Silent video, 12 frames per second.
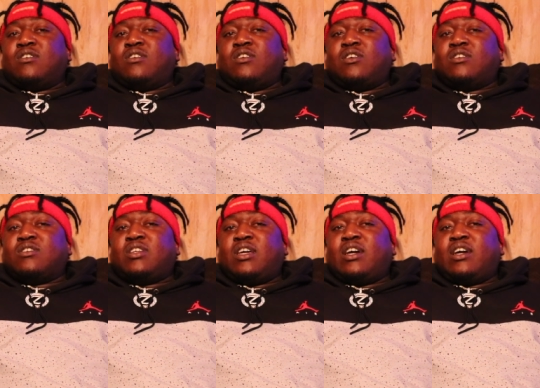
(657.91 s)
You know what I'm
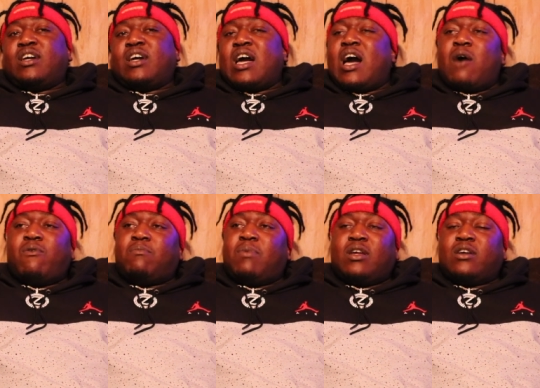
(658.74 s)
saying? I
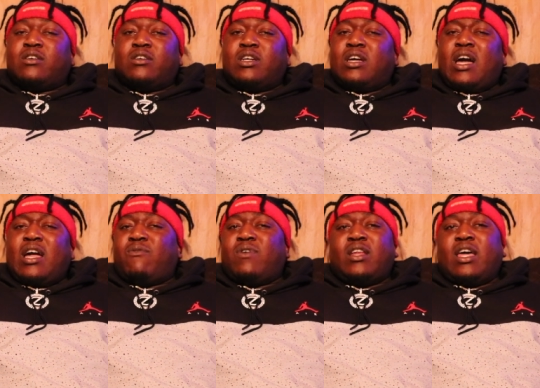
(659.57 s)
always been good. I
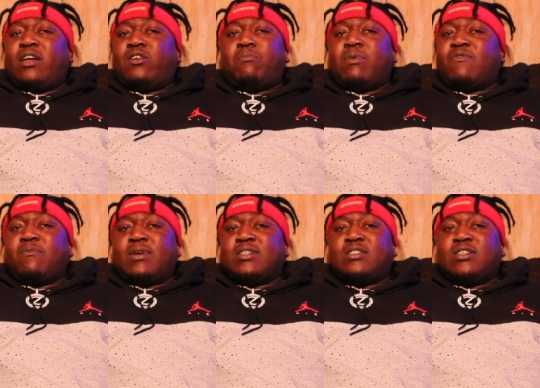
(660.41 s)
ain't really had no beef in
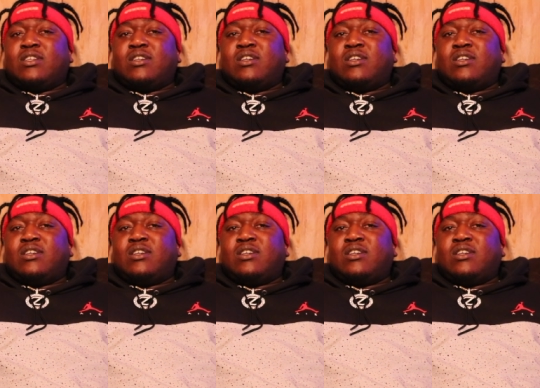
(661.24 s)
my city.